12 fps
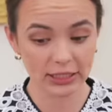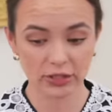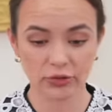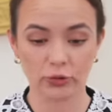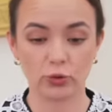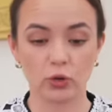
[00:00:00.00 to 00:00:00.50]
to
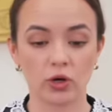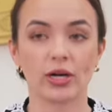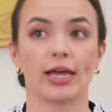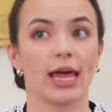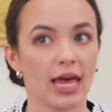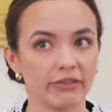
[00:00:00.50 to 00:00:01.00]
school
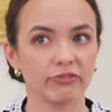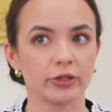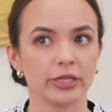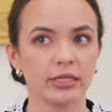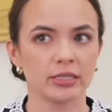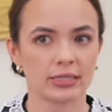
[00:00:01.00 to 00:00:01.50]

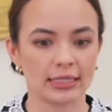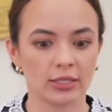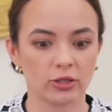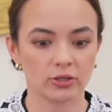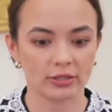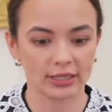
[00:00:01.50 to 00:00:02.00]
every
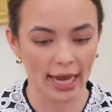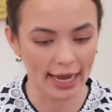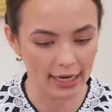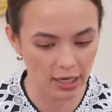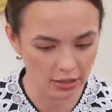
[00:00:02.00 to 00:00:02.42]
single day.